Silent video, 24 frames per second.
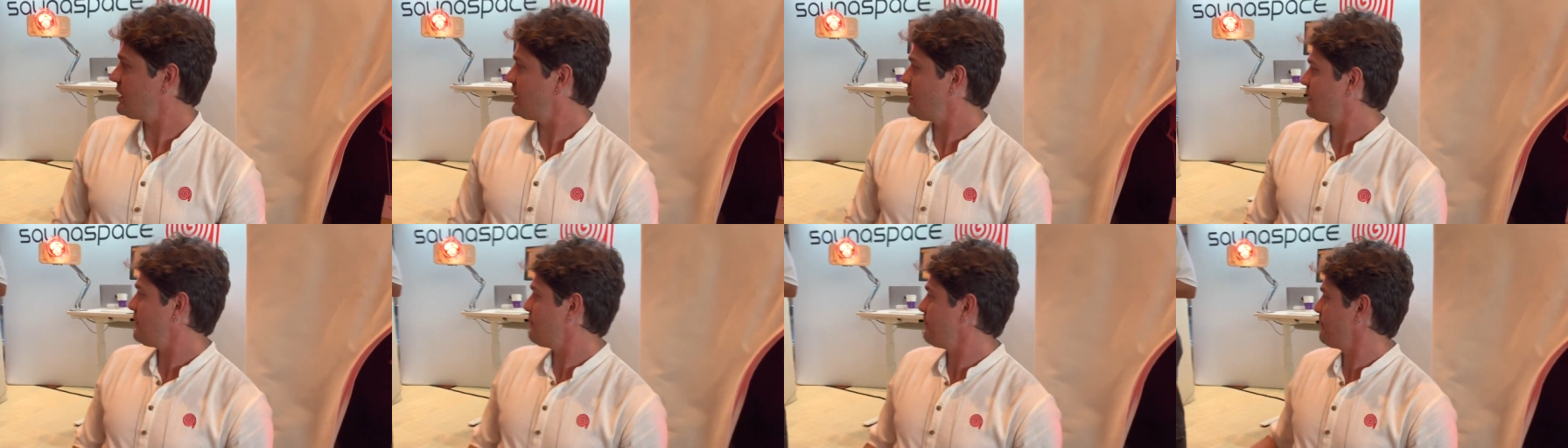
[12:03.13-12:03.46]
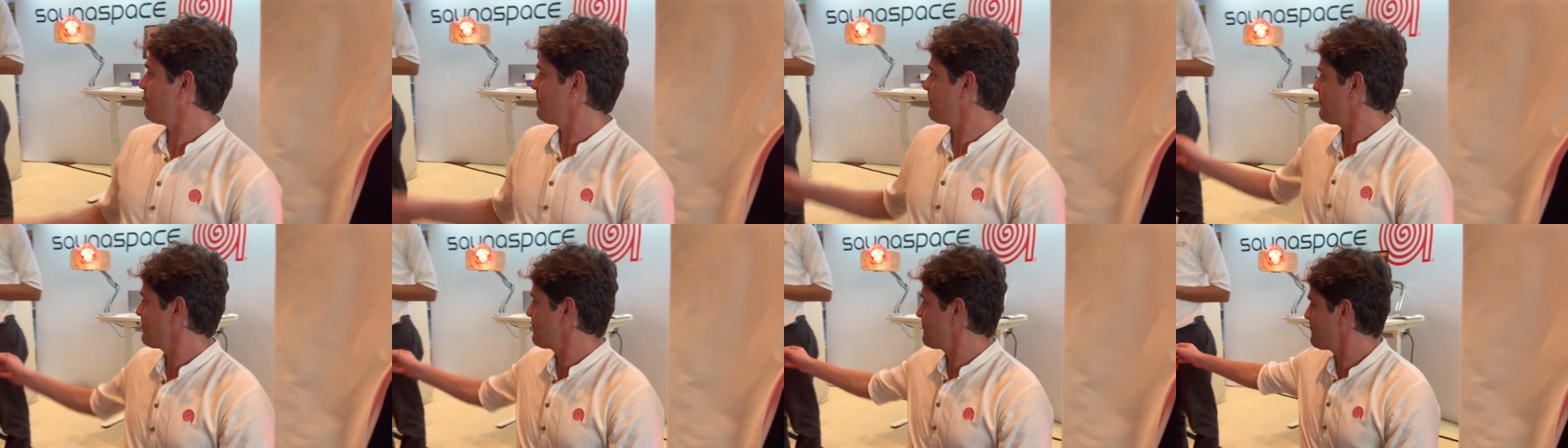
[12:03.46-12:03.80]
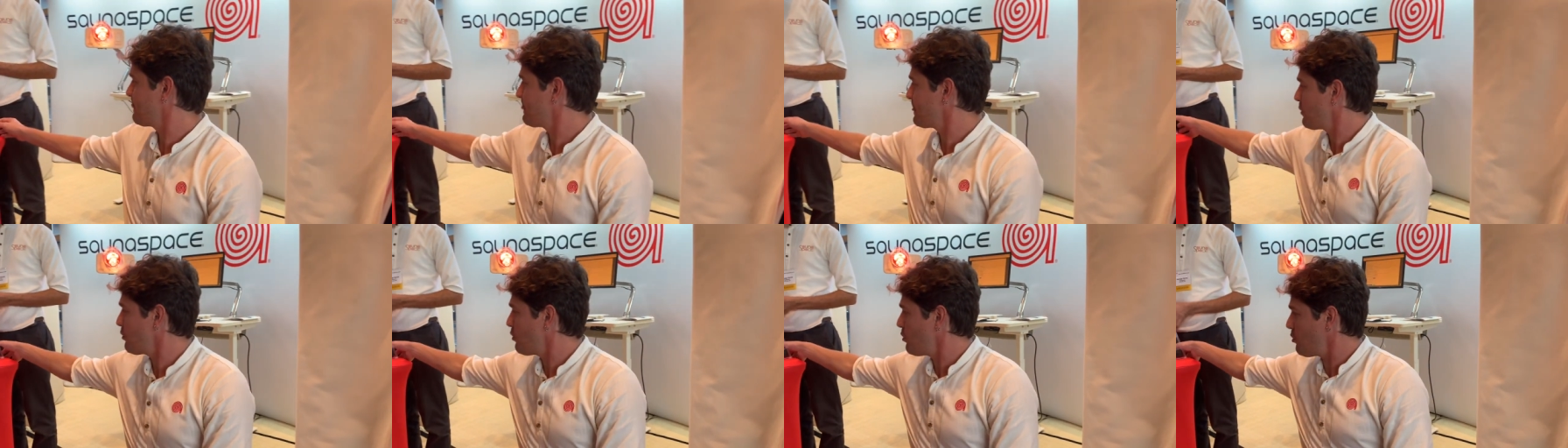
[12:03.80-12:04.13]

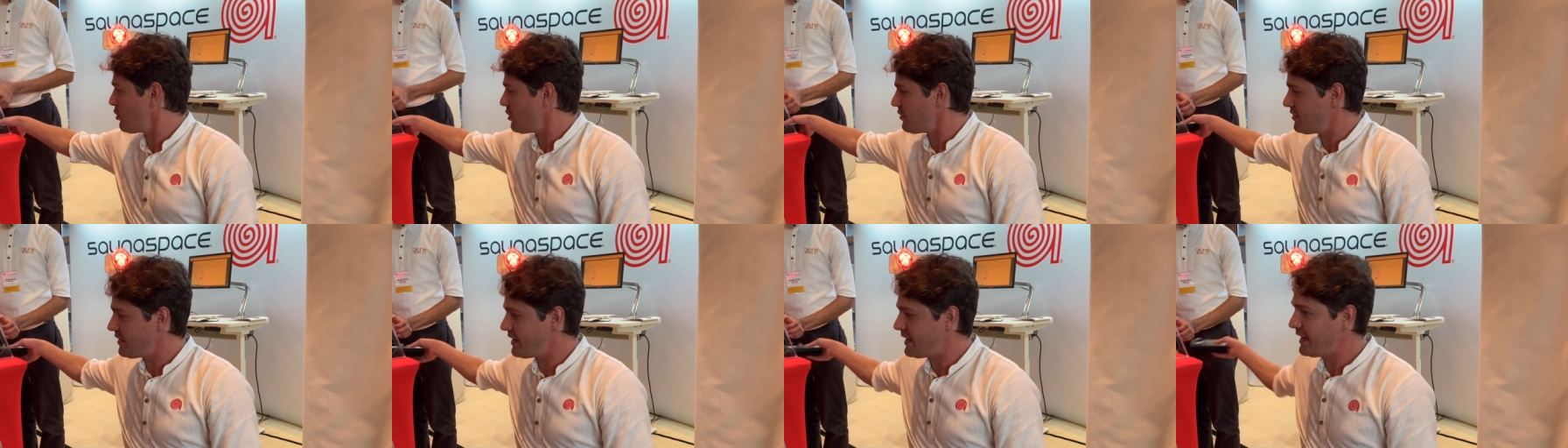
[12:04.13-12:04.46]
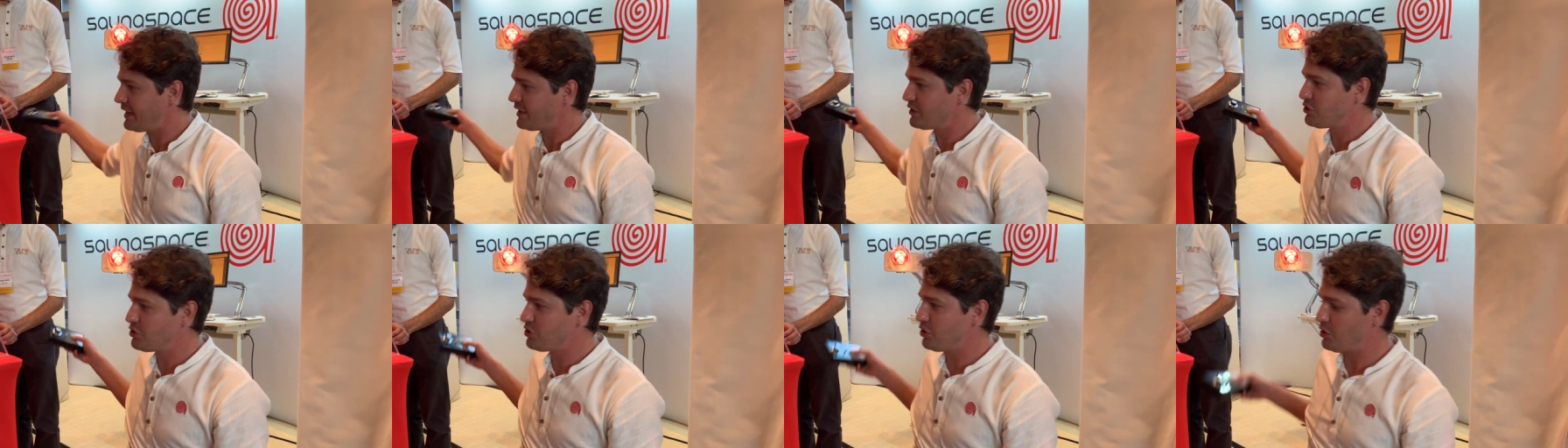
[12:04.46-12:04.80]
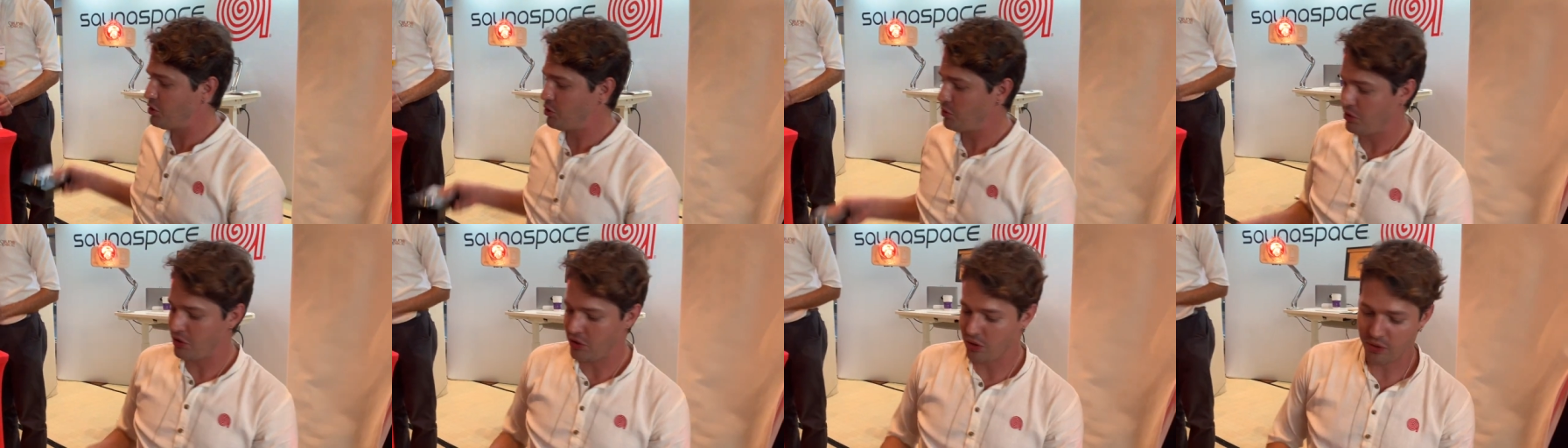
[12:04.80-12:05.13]
one more thing I can show
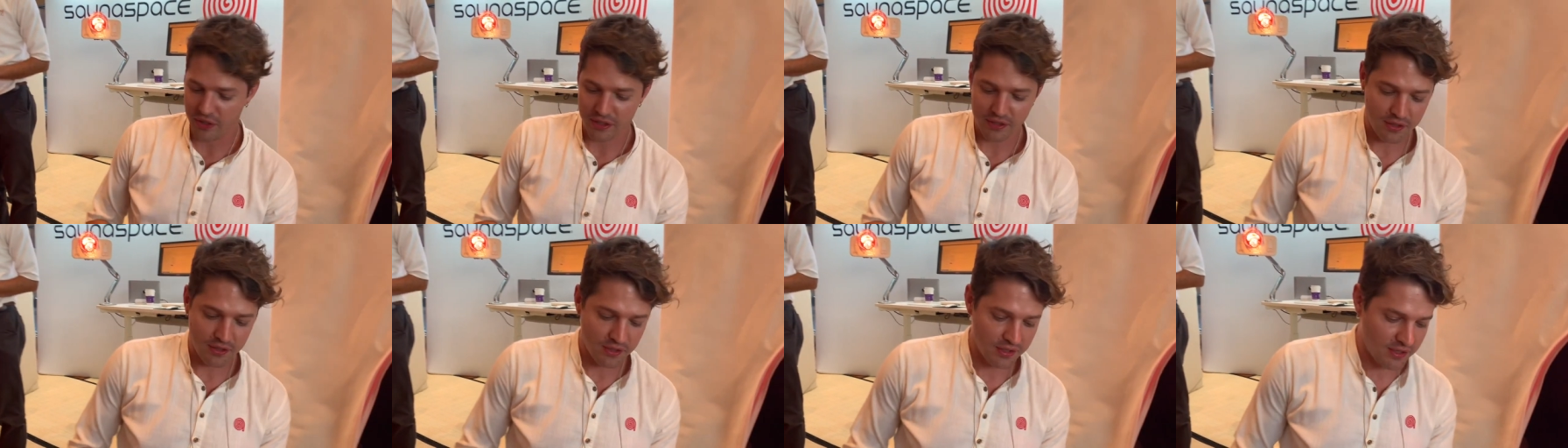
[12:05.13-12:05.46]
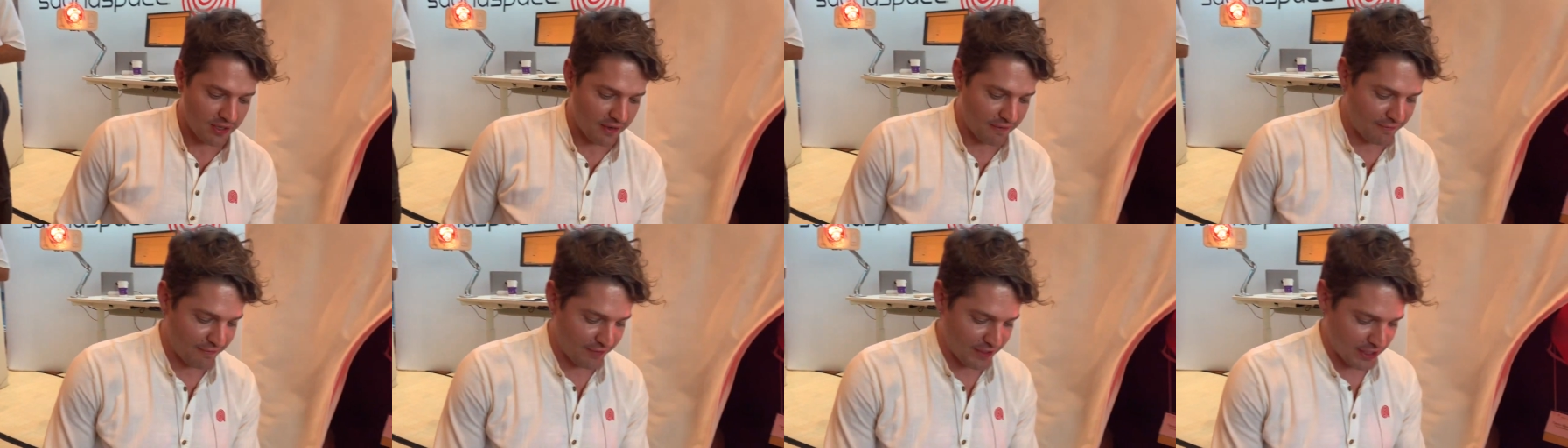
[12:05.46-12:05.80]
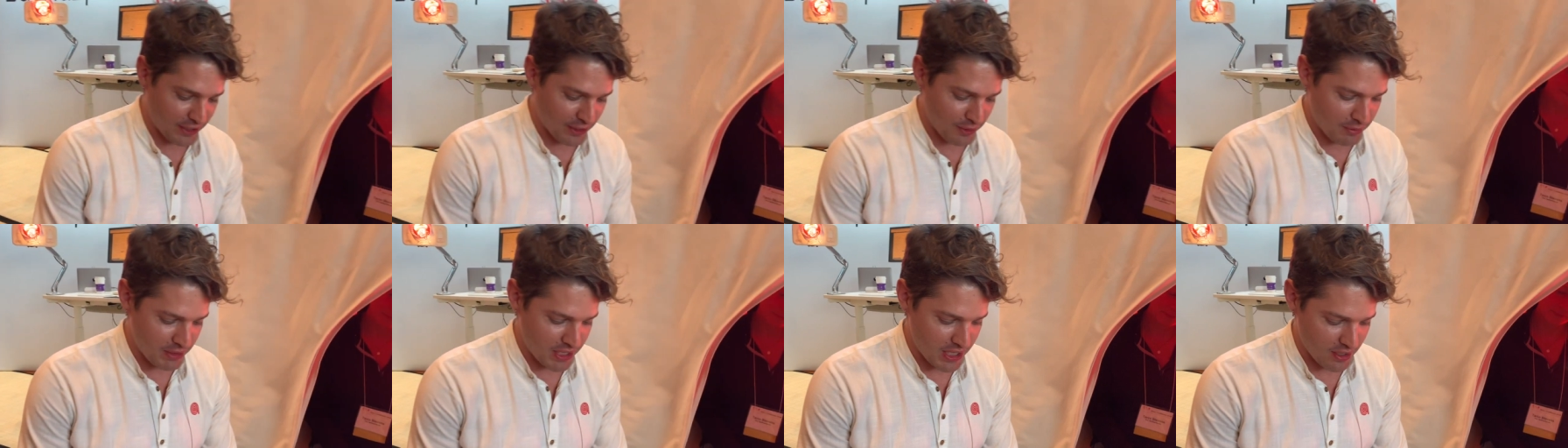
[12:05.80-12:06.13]
you real quick. So this is a
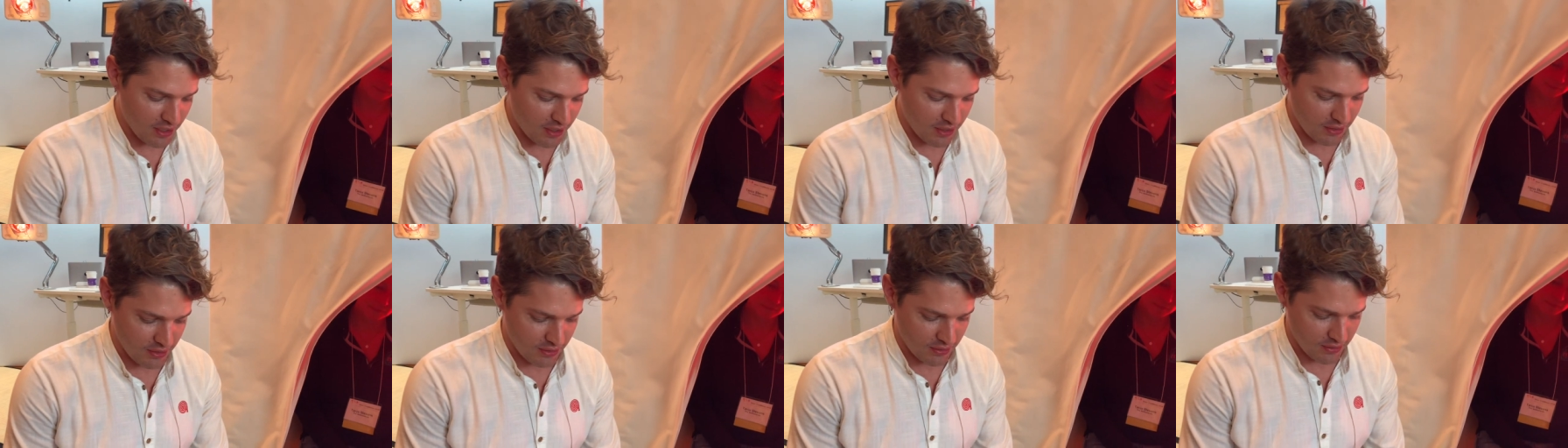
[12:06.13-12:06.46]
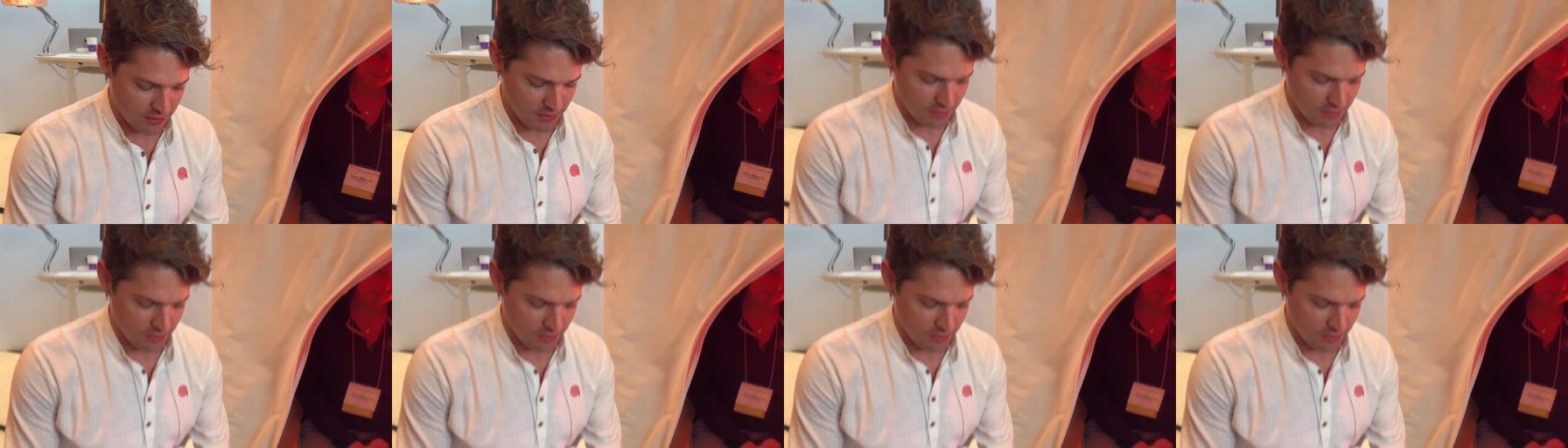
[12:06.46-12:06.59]
flicker meter.